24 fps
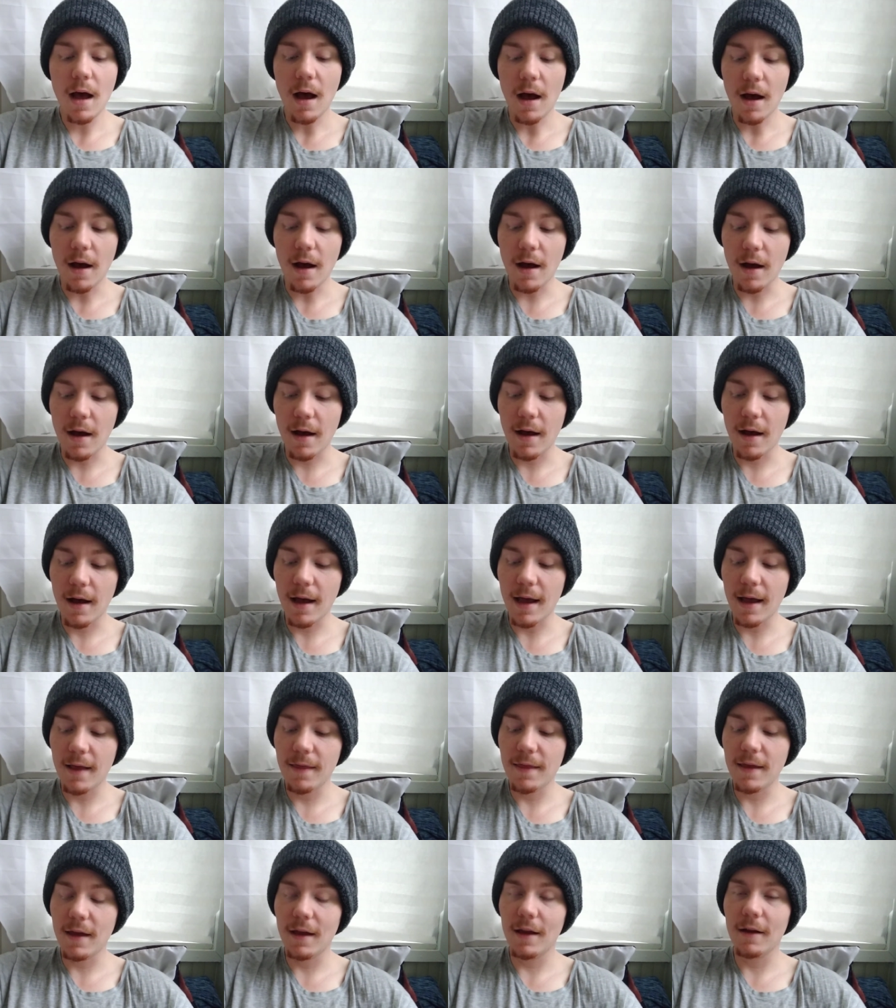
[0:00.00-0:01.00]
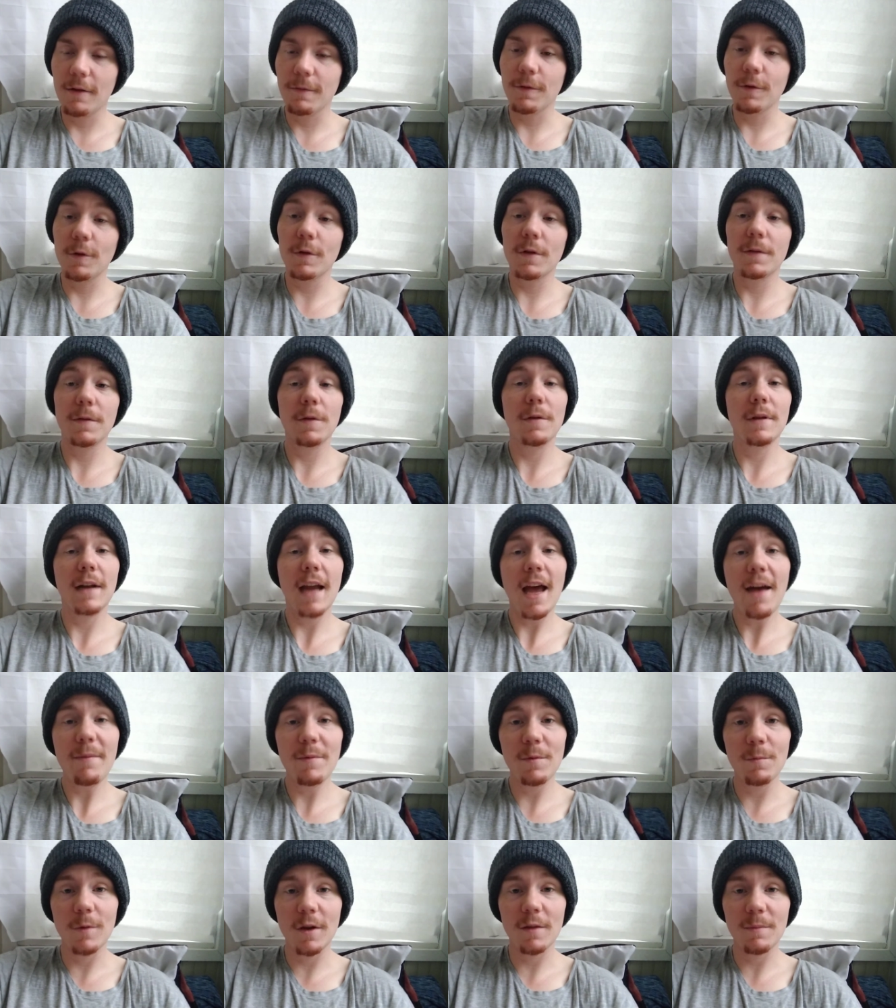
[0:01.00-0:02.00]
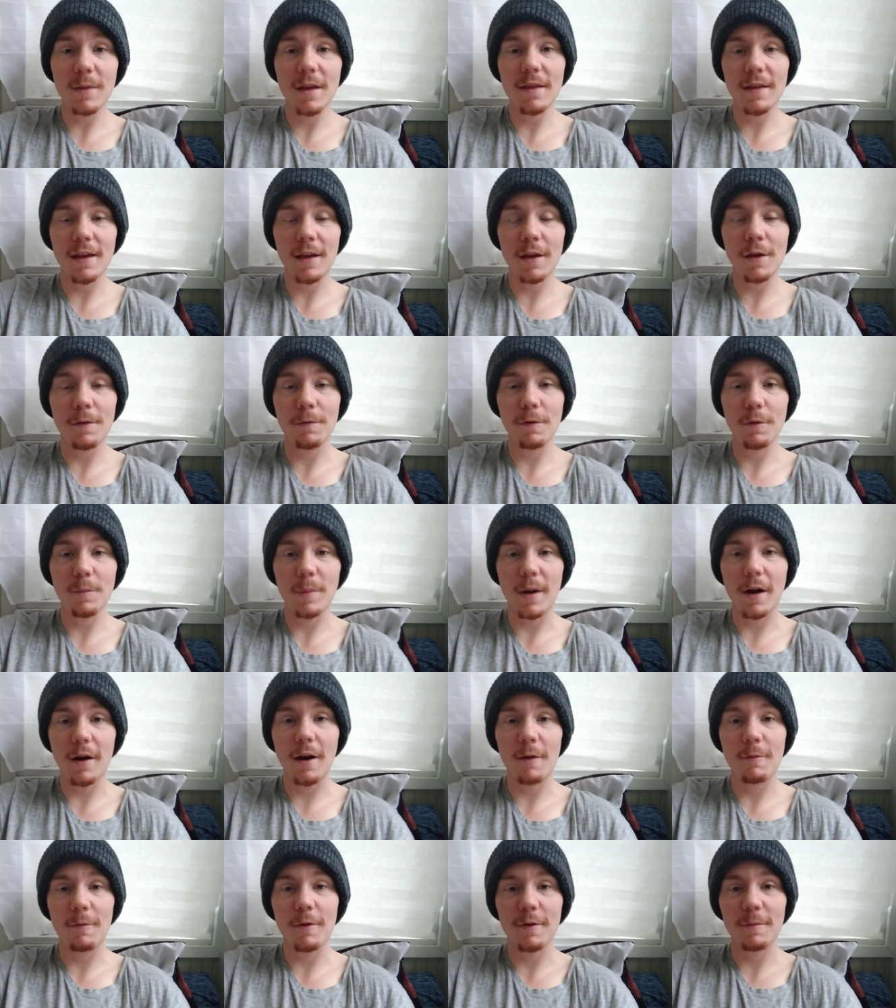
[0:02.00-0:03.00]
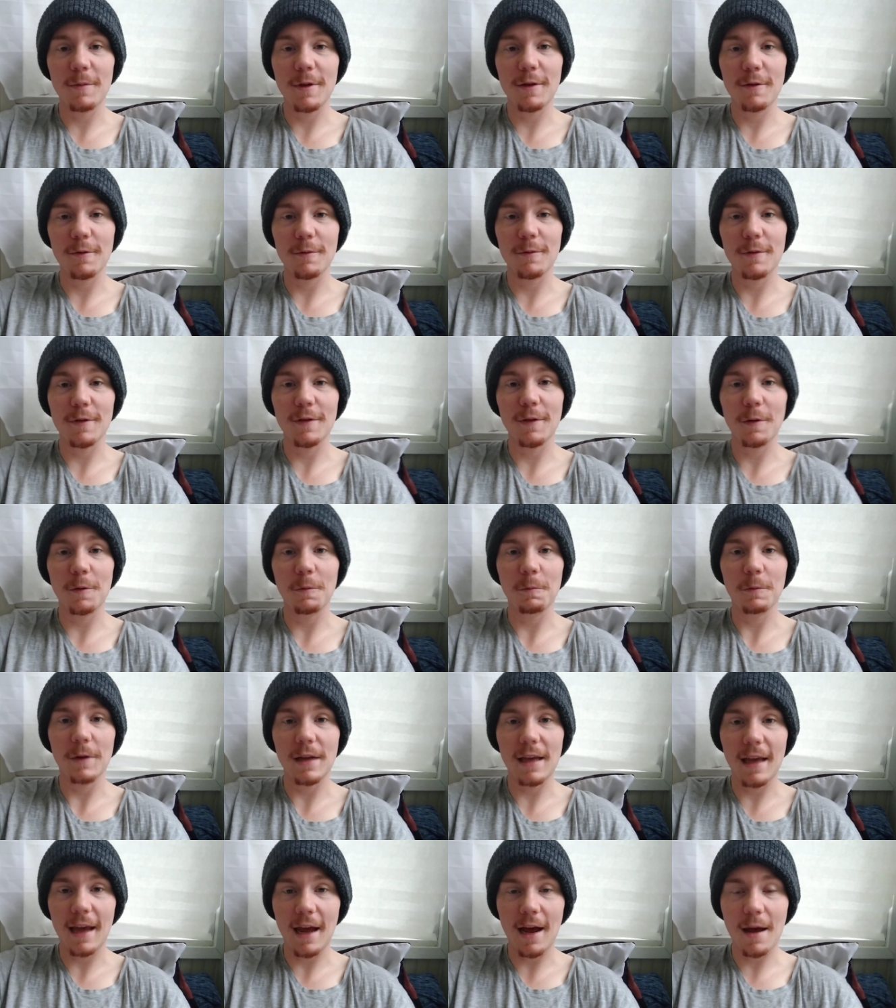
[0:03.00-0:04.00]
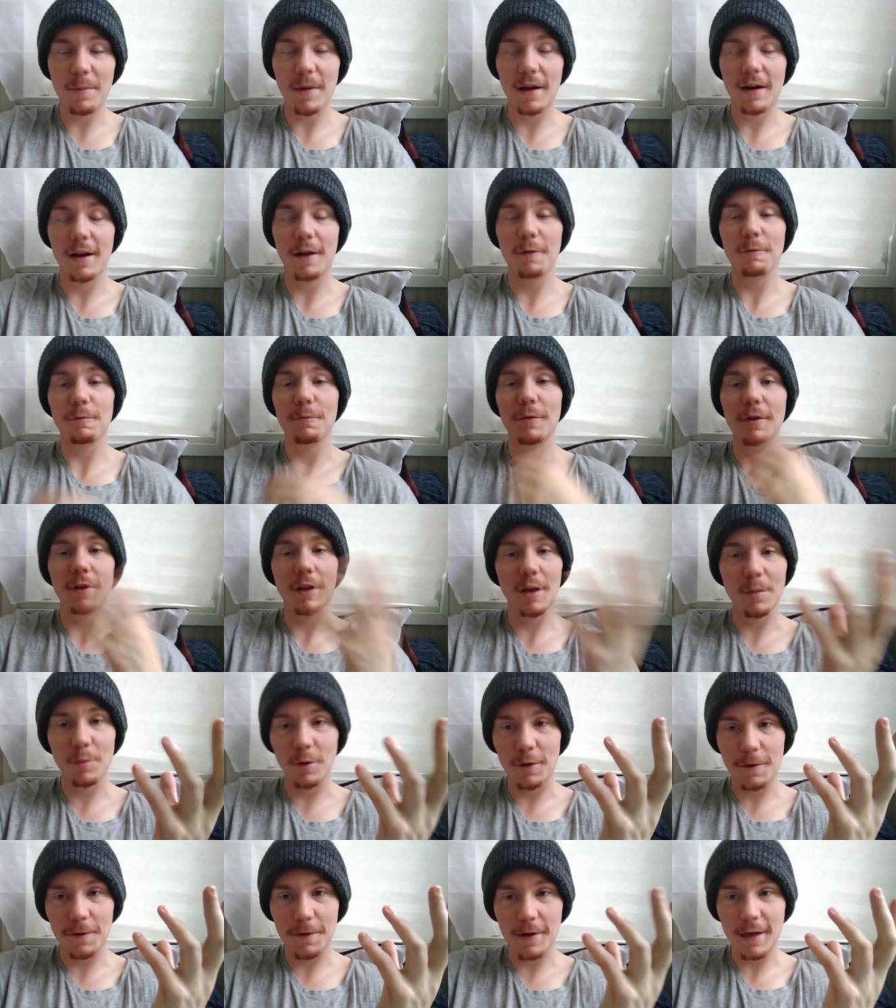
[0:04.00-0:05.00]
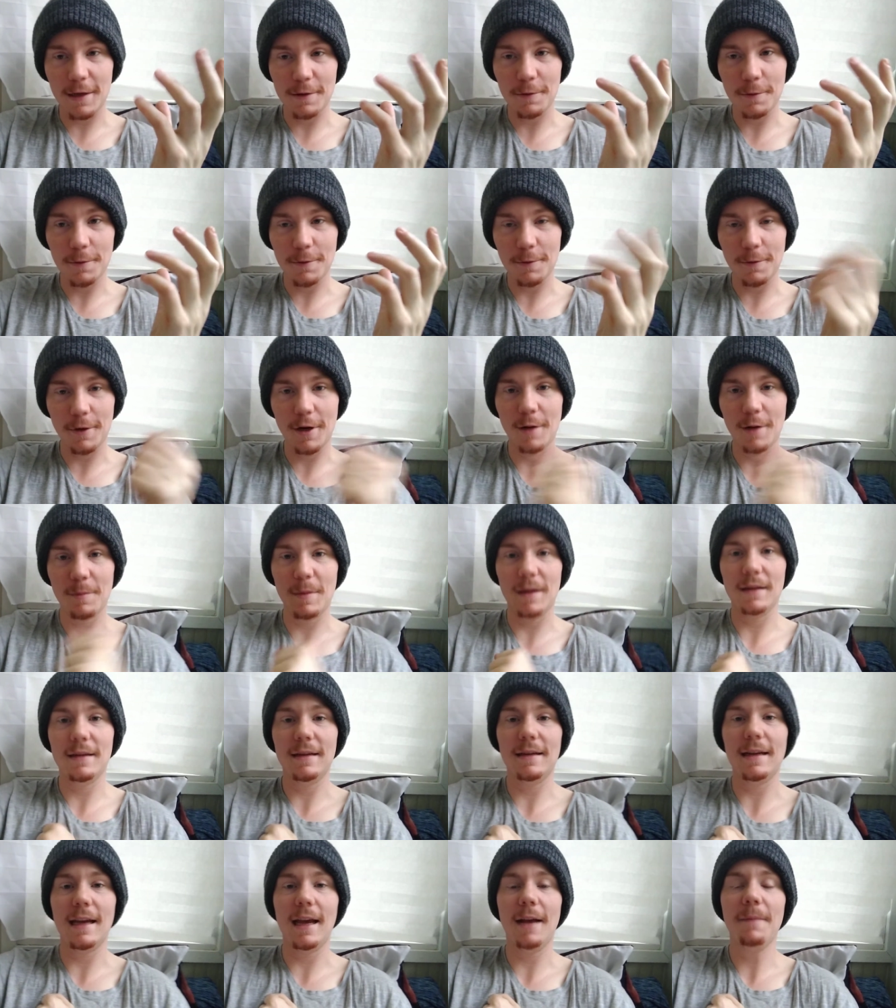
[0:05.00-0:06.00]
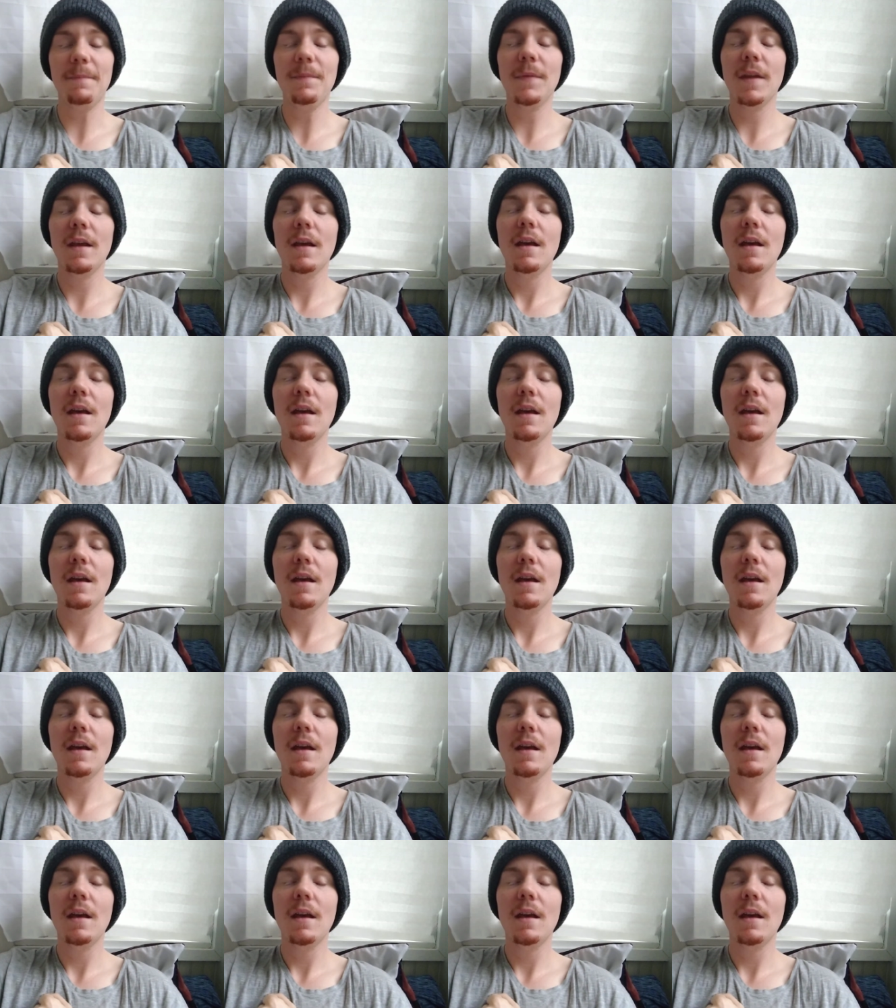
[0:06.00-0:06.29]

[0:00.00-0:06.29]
And then for those of you that have been with me, thank you for bearing with me through this little recap, and I really appreciate you joining me today.